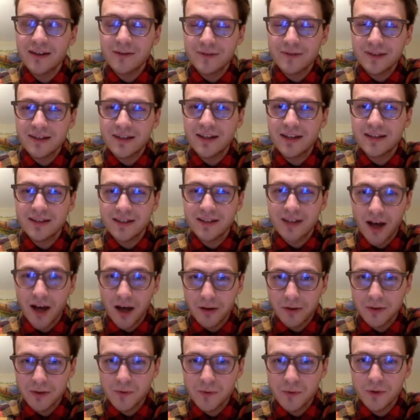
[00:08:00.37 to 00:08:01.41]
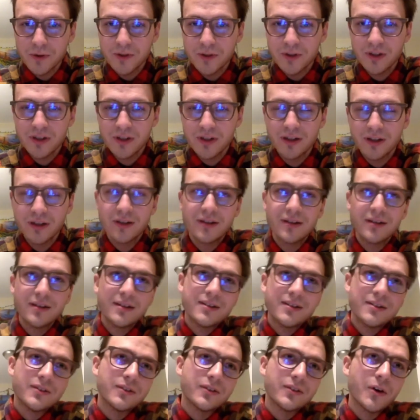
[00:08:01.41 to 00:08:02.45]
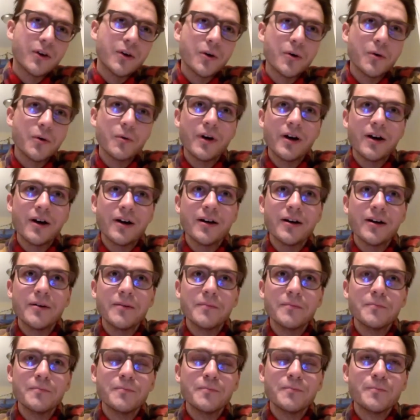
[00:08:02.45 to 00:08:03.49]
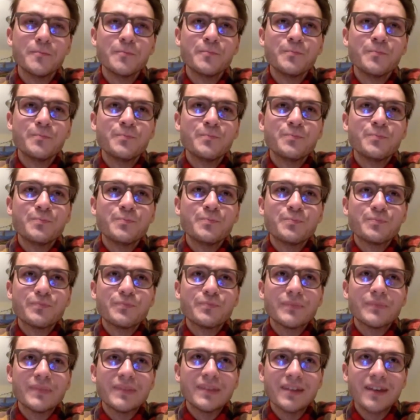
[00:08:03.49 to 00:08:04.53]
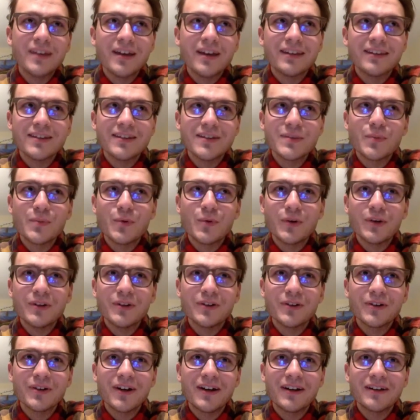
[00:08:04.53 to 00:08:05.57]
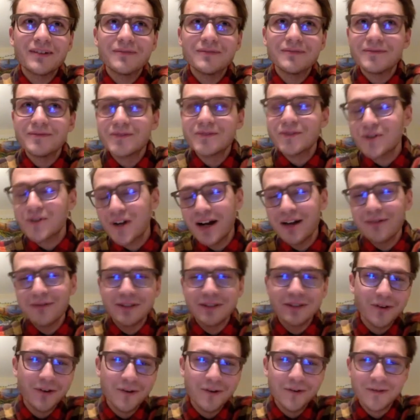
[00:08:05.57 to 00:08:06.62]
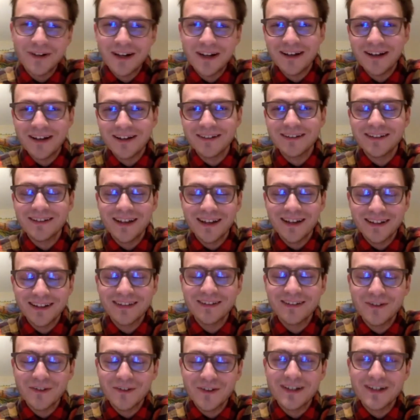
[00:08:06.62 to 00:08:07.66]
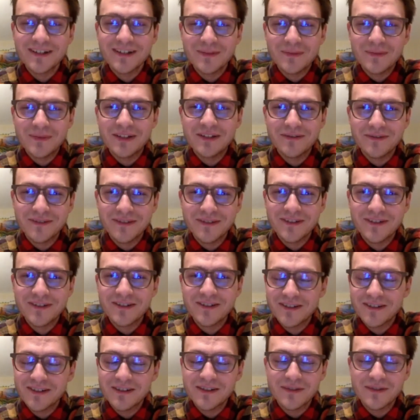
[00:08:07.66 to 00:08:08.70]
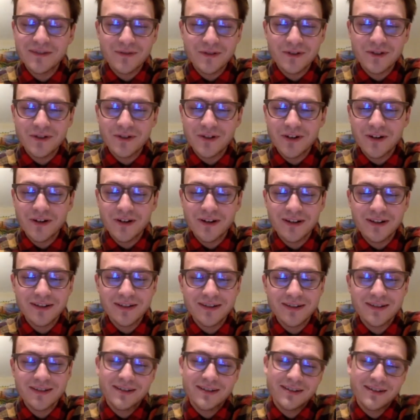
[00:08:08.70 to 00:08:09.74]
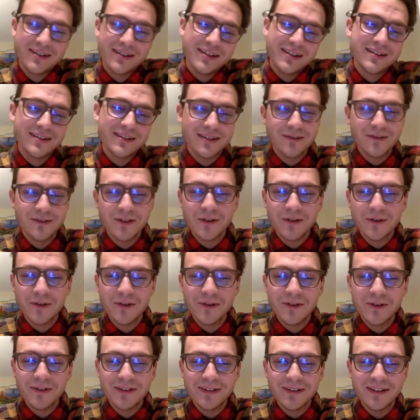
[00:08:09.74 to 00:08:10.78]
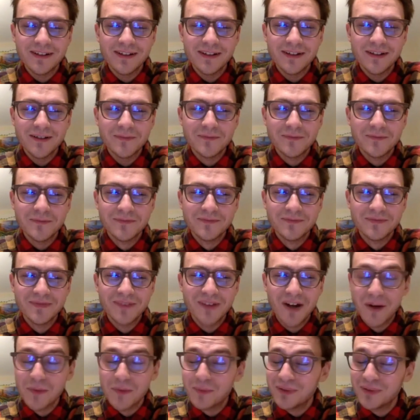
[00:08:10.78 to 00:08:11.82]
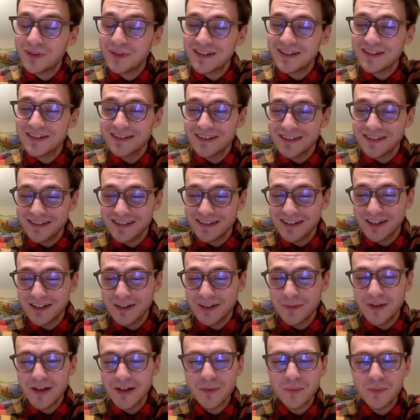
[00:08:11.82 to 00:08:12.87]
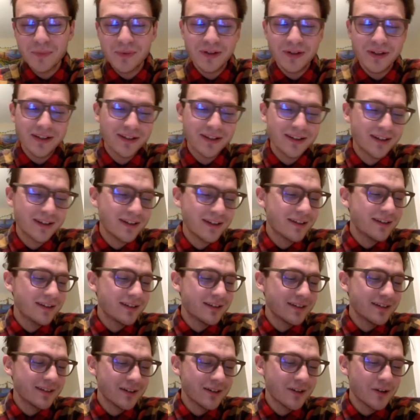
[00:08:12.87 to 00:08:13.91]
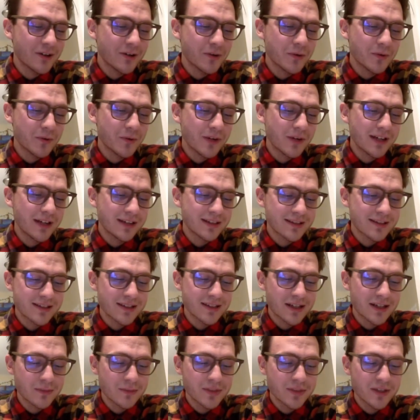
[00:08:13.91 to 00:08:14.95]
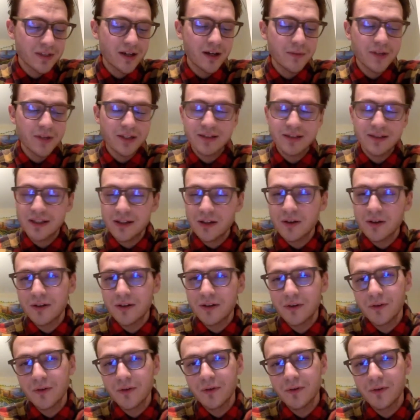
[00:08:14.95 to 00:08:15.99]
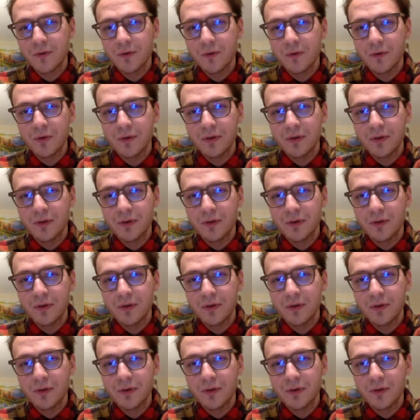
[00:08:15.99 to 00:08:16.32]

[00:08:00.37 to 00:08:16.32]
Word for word: density, I would say, is Collingswood. So yeah, at this point, you're kind of traveling all around, and that can create some inefficiencies for sure. And it's a little unpleasant to think about, but, you know, at the same time, I think